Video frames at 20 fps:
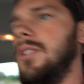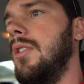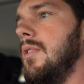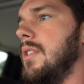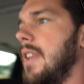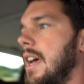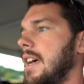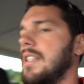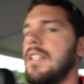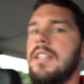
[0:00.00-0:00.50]

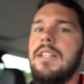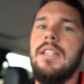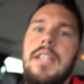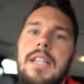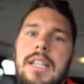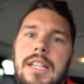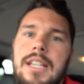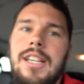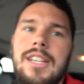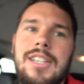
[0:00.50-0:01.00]
2000,
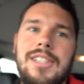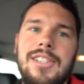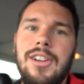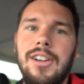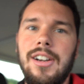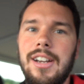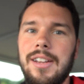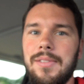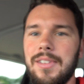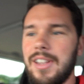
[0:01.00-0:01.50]

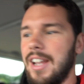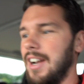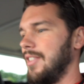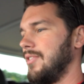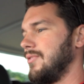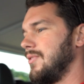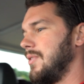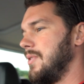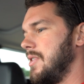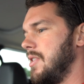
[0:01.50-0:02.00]
sorry, kind of
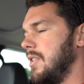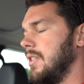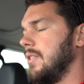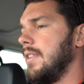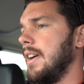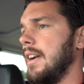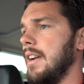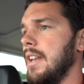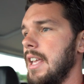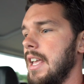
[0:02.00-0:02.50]
throwing it all
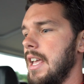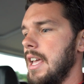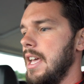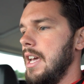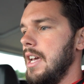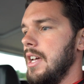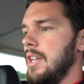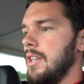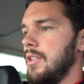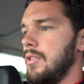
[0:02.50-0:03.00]
around.
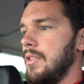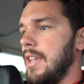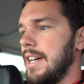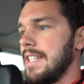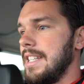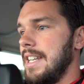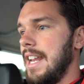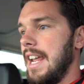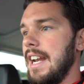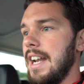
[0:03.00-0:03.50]

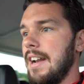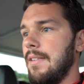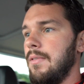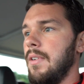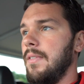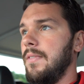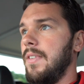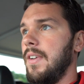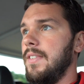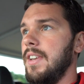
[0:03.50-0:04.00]
2008
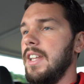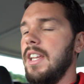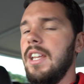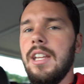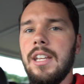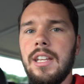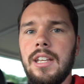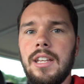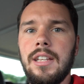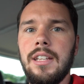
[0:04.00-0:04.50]
F-150.
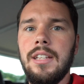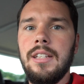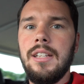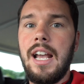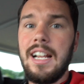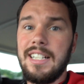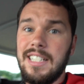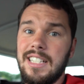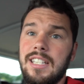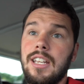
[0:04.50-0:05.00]

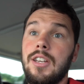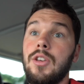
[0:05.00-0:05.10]
Actually, it's a